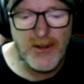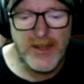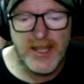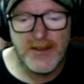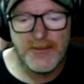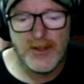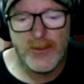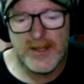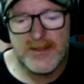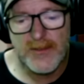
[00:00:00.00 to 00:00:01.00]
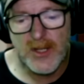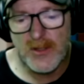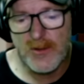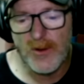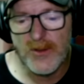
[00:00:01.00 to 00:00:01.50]
under the influence of a
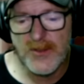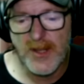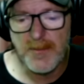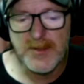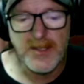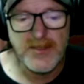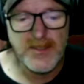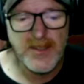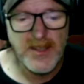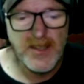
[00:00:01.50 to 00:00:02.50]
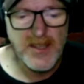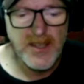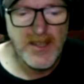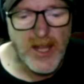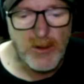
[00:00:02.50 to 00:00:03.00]
controlled substance.
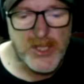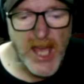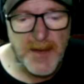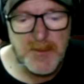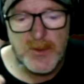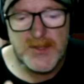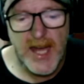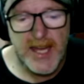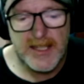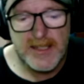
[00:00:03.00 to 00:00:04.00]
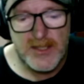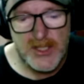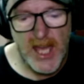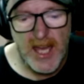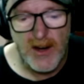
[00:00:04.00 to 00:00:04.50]
Now, James was taken to
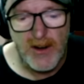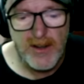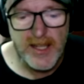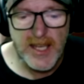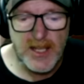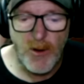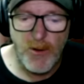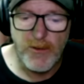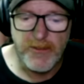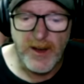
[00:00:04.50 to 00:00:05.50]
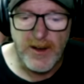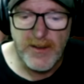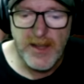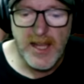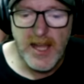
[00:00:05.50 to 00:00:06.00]
the jail in
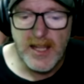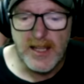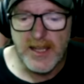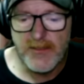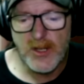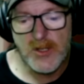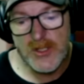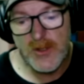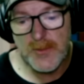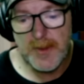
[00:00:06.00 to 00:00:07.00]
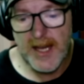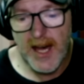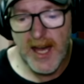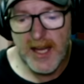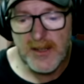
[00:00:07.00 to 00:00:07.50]
Oroville, leaving her shoes
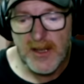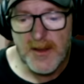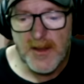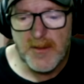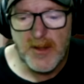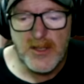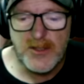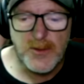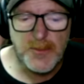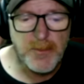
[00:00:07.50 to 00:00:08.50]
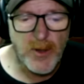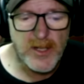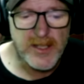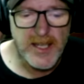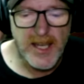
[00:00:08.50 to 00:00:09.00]
behind. She was
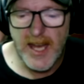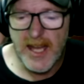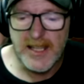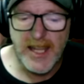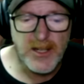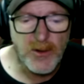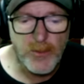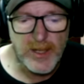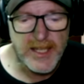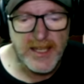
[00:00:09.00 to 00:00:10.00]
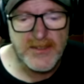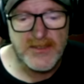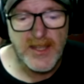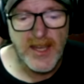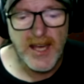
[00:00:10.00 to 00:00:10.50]
booked and later
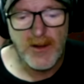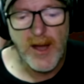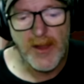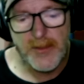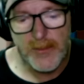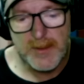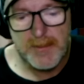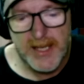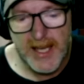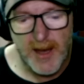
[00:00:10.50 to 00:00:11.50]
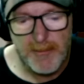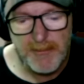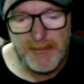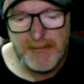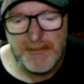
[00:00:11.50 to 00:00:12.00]
released at around 3
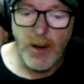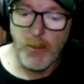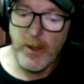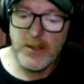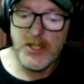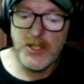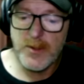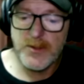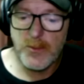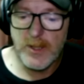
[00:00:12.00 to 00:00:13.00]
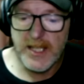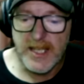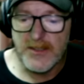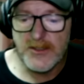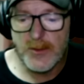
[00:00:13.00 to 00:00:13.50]
p.m. Now, when she was
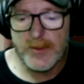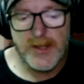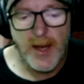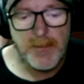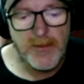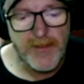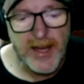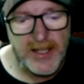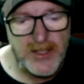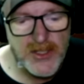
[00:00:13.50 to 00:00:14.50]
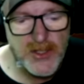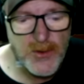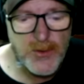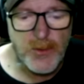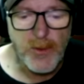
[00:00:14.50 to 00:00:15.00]
released, she was not provided
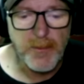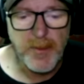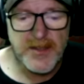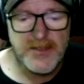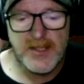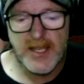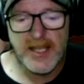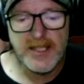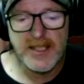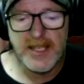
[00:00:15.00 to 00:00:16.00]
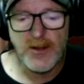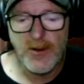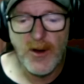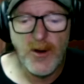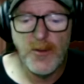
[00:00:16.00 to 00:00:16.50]
shoes or a bus ticket to get
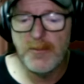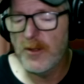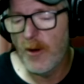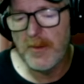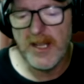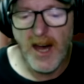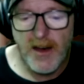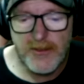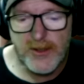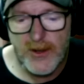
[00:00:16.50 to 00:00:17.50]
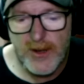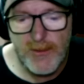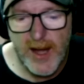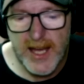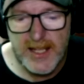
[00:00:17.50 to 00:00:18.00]
her home. Nobody offered
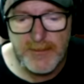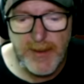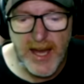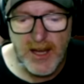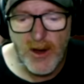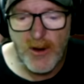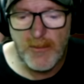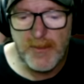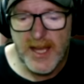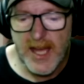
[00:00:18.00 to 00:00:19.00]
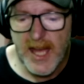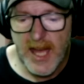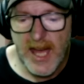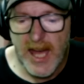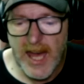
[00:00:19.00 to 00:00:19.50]
her a ride back home,
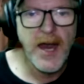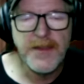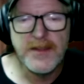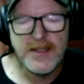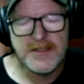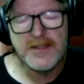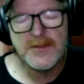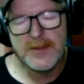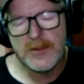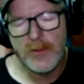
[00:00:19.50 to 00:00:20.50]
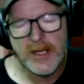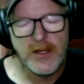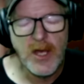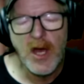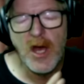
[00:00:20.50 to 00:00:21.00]
and the distance
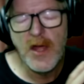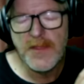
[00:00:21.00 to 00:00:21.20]
between